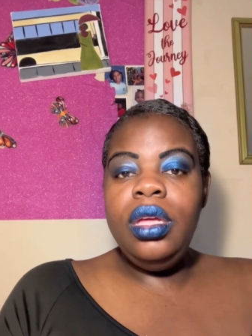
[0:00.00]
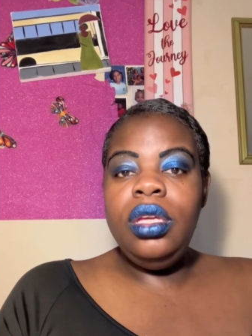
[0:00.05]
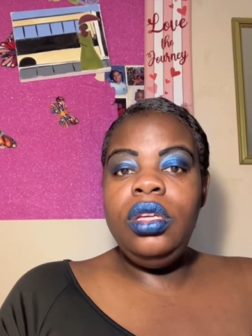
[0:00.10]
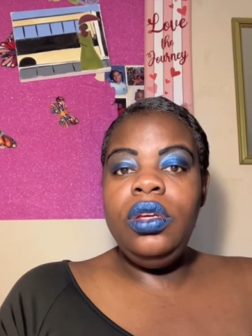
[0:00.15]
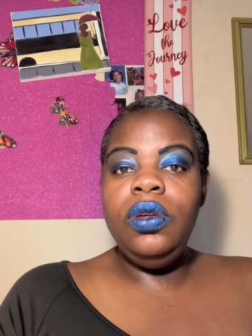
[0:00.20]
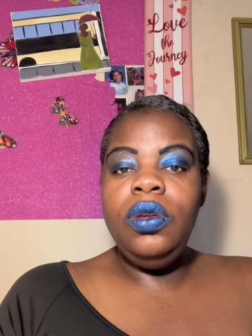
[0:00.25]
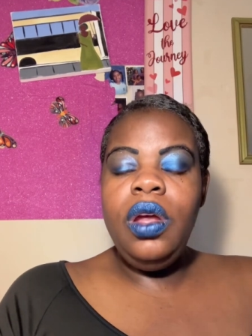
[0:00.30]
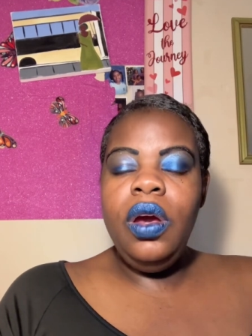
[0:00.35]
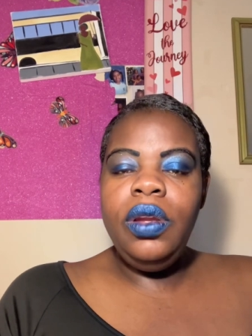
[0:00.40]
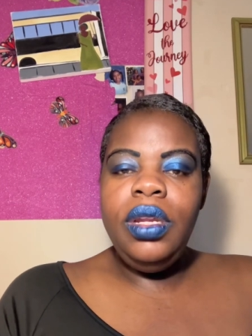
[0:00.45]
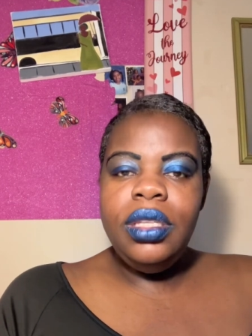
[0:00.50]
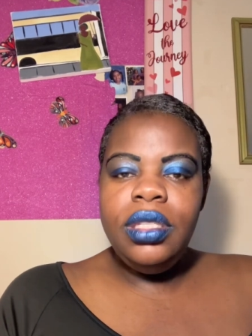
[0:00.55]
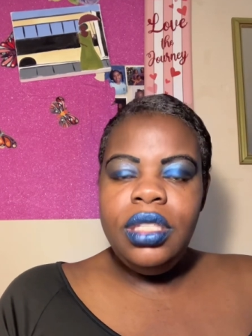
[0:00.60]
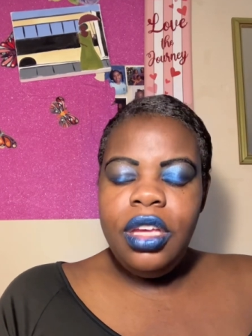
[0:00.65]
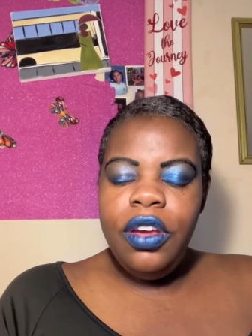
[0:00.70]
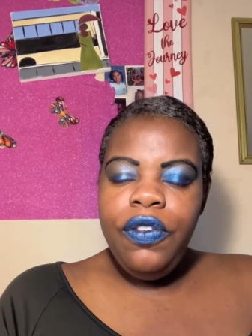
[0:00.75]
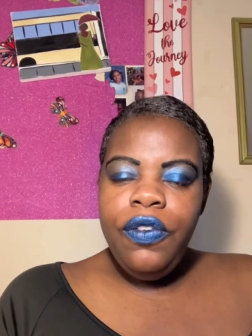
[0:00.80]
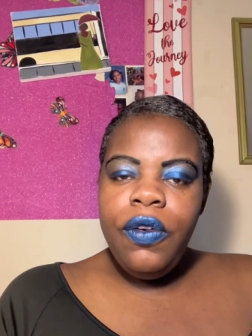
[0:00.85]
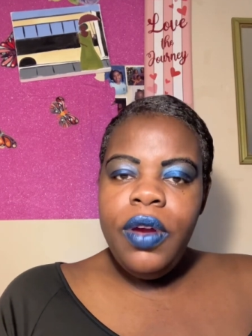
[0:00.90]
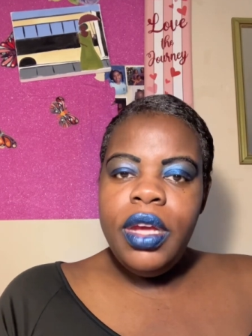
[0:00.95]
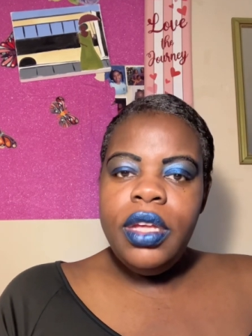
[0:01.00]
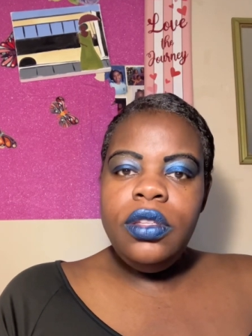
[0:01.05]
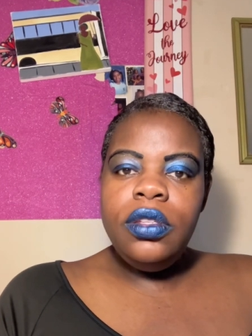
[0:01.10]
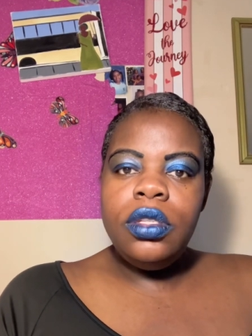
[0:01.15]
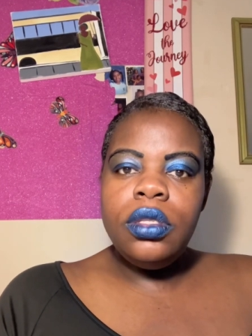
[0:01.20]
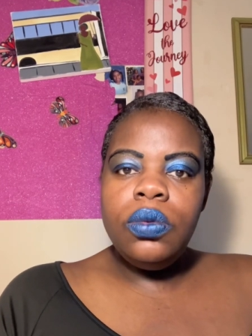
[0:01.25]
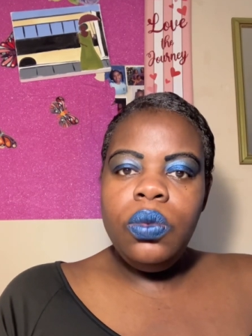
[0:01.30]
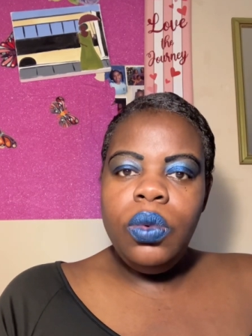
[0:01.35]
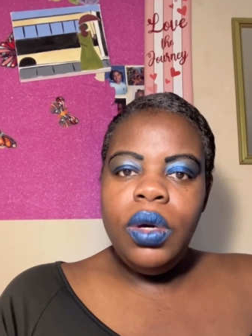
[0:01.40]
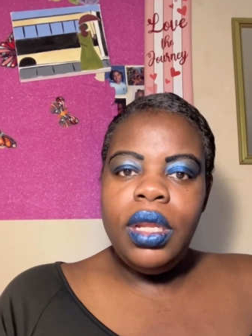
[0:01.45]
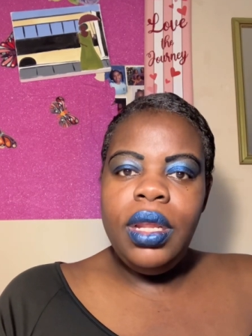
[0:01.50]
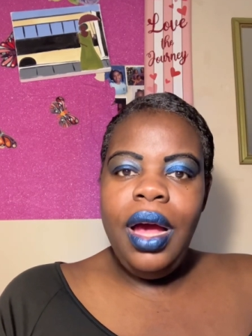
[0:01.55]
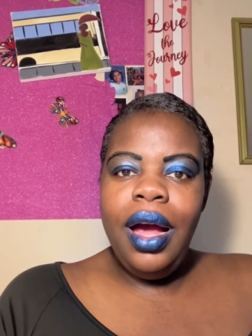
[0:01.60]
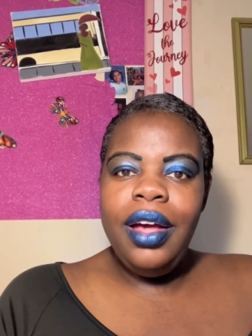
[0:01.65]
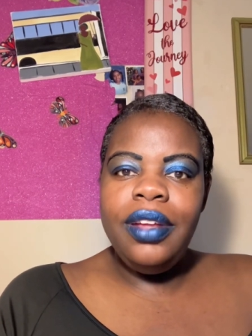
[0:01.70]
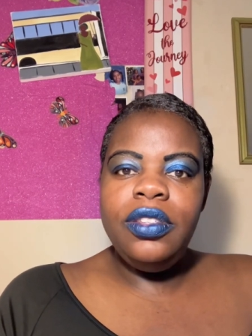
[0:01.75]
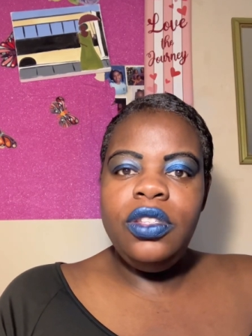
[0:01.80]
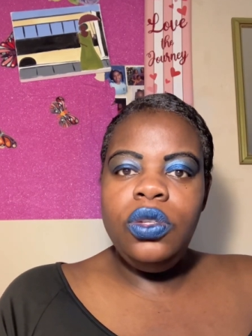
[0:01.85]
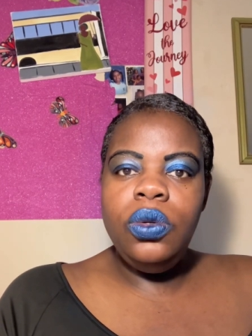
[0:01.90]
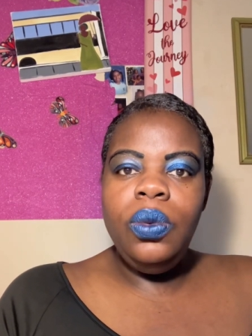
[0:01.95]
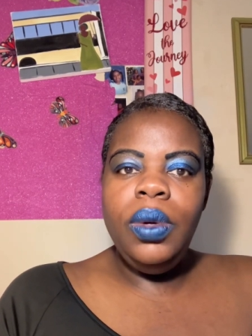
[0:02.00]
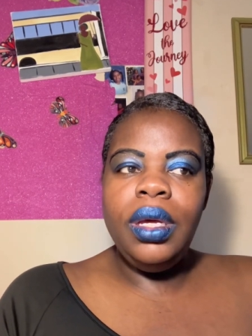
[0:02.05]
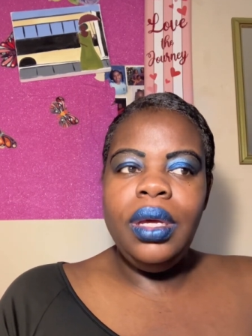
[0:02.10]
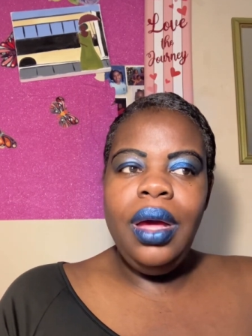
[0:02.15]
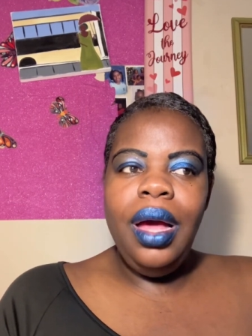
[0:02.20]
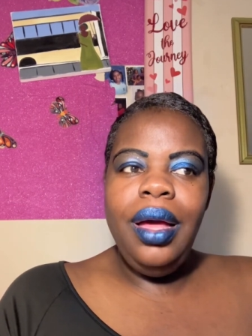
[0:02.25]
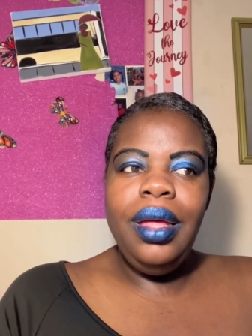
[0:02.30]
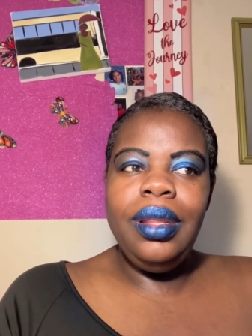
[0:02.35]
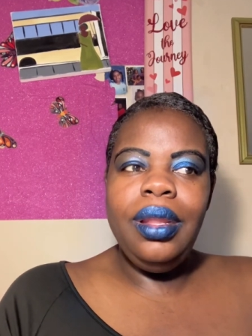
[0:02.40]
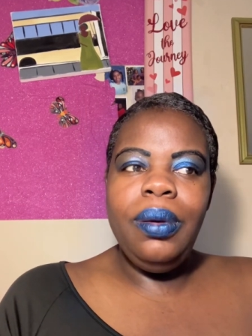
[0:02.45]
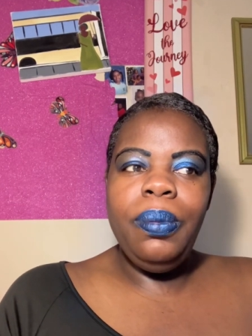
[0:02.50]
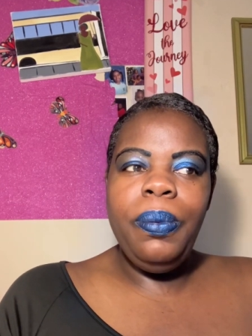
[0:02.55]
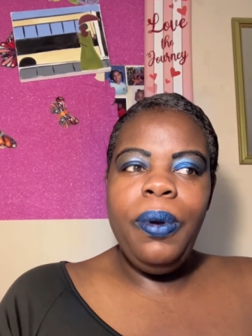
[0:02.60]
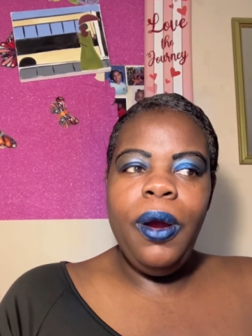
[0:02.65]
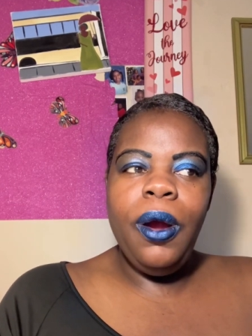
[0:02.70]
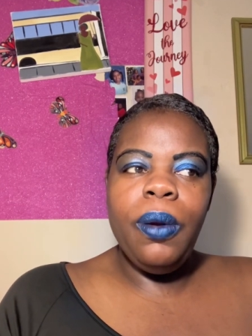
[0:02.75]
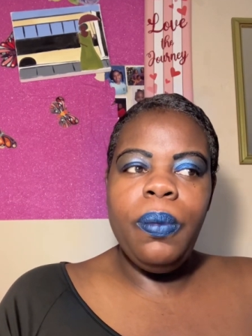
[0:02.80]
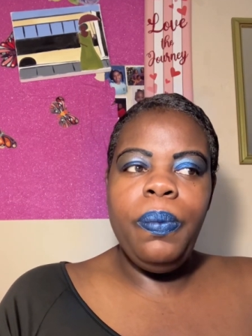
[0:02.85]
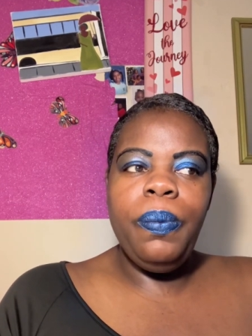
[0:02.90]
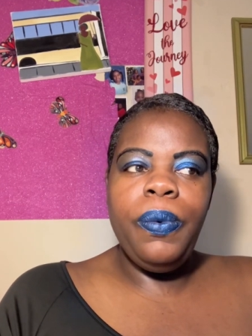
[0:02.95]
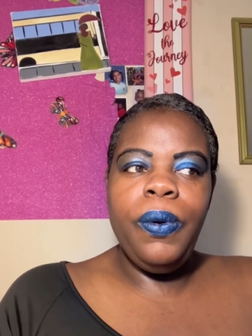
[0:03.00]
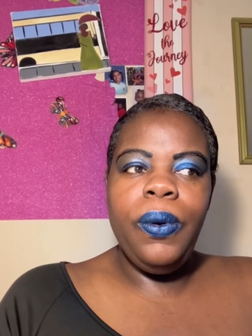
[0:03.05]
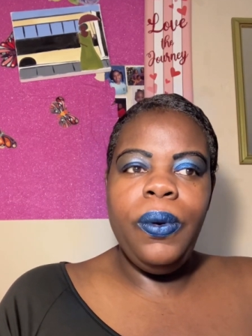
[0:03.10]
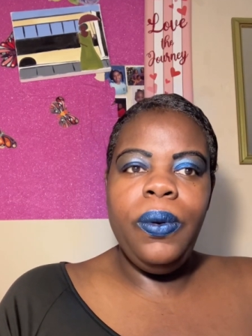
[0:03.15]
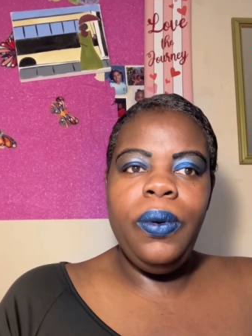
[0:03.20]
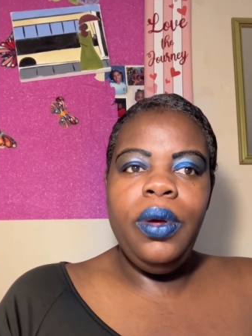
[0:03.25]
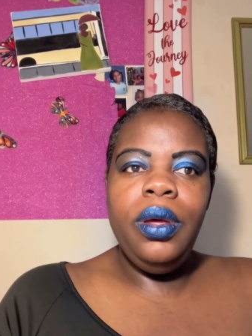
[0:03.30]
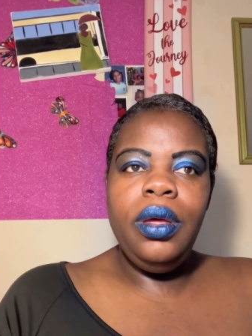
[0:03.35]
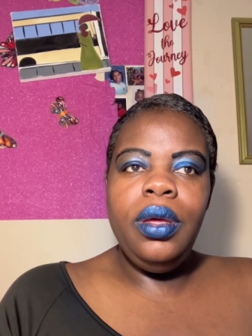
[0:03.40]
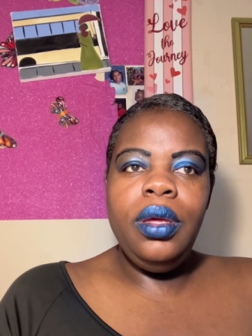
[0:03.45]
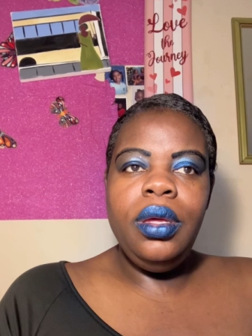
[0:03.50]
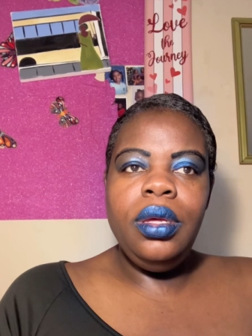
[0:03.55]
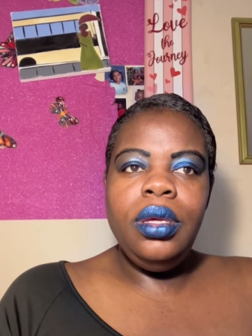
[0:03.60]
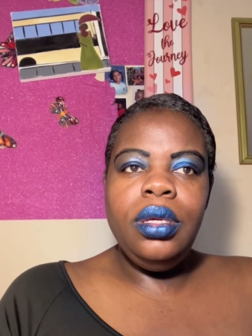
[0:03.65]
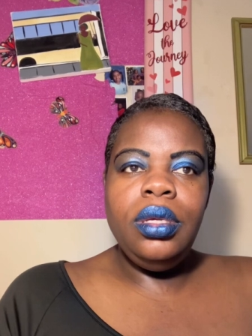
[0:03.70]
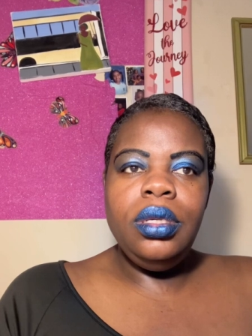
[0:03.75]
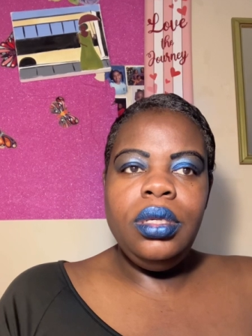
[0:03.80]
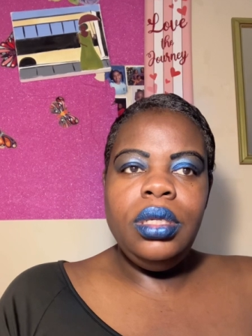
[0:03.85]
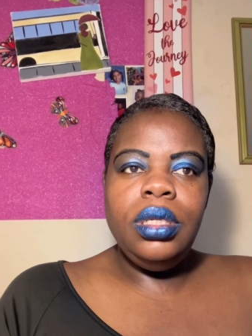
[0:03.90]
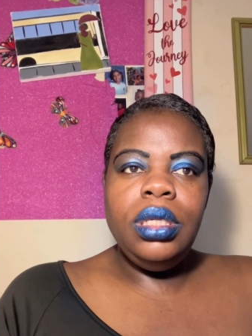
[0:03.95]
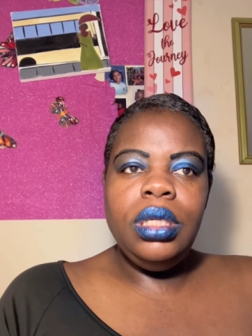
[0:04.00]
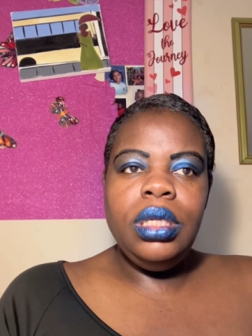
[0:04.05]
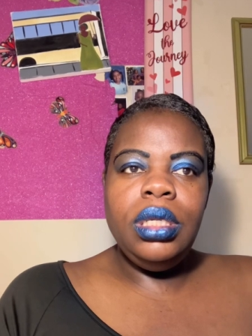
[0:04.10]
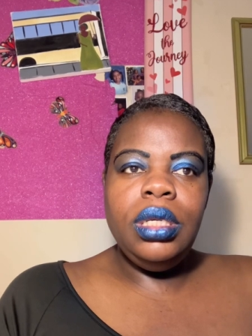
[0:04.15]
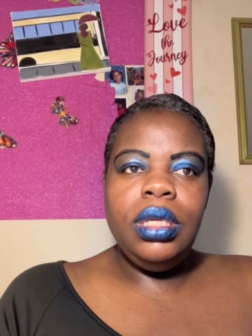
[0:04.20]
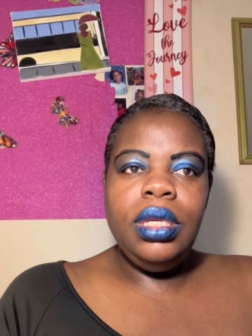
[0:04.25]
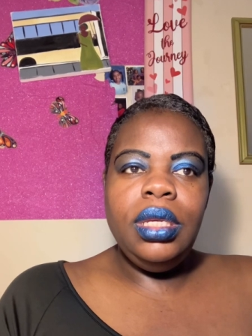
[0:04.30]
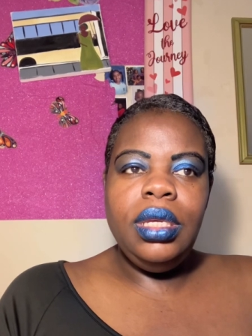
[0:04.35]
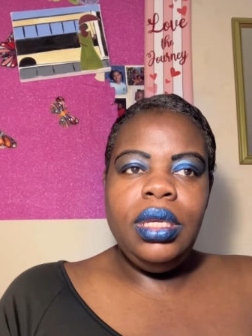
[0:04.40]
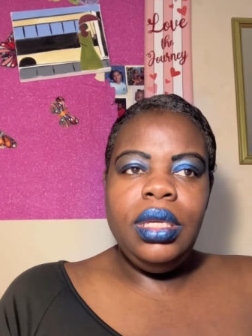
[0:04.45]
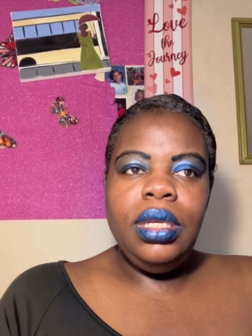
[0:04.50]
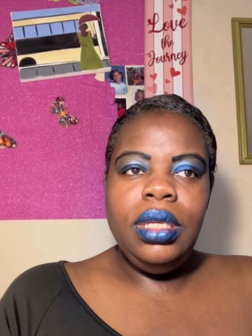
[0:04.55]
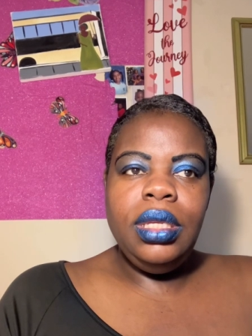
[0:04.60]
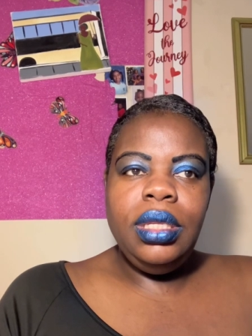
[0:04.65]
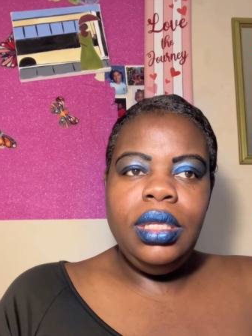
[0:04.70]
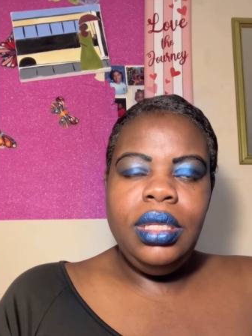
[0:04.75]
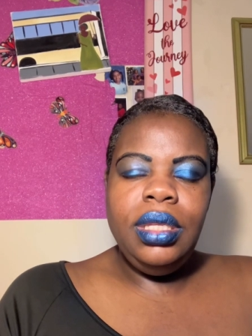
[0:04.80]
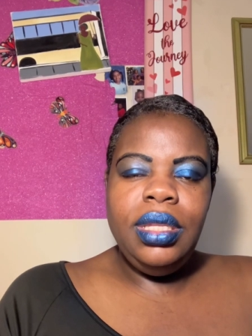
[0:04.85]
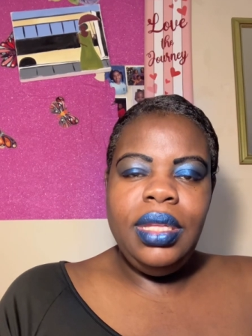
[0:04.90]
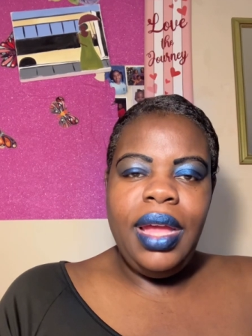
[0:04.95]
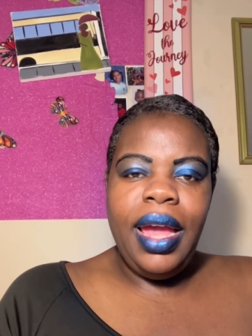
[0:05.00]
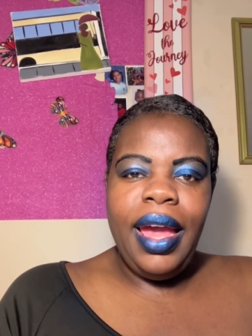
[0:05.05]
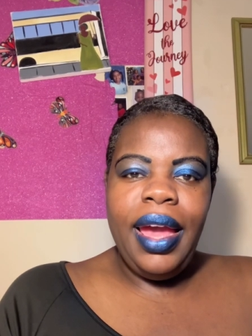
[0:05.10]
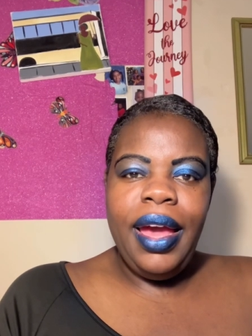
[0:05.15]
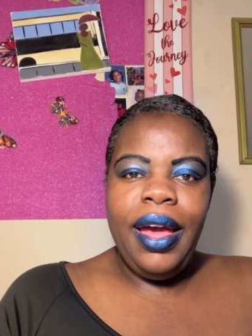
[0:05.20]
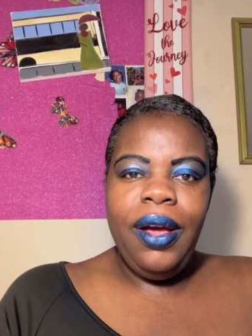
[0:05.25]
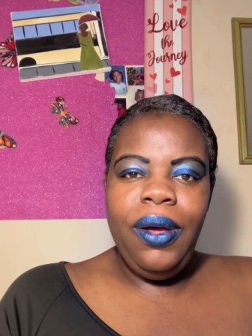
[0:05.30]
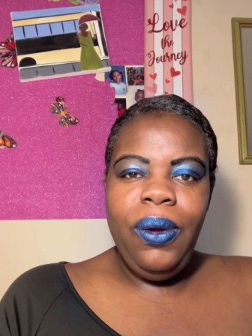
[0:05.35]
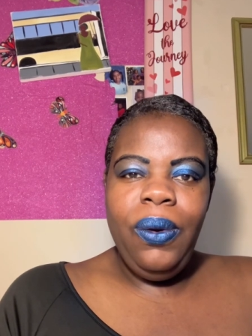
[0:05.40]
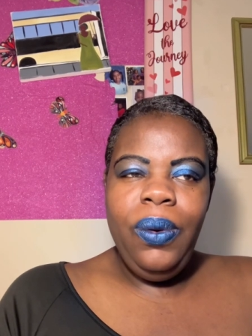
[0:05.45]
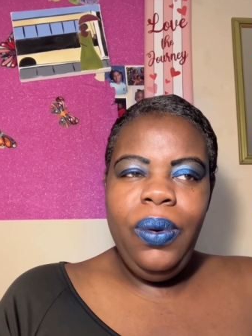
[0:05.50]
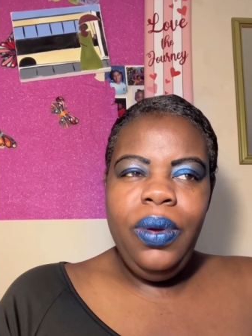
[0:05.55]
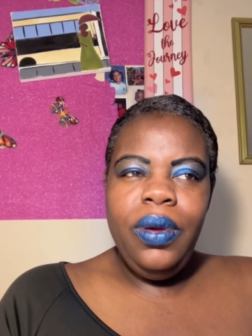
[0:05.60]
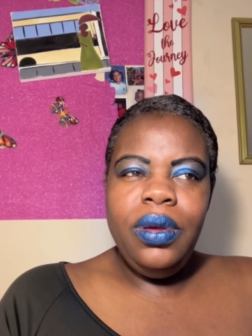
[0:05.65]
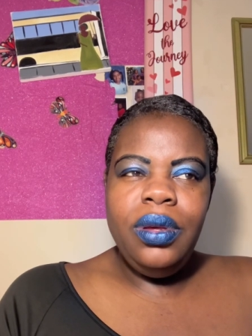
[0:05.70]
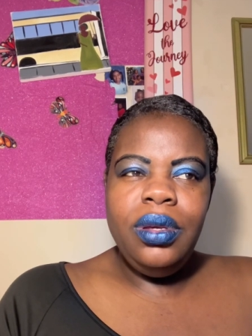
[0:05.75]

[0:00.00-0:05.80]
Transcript: You know the difference with her doing color purple now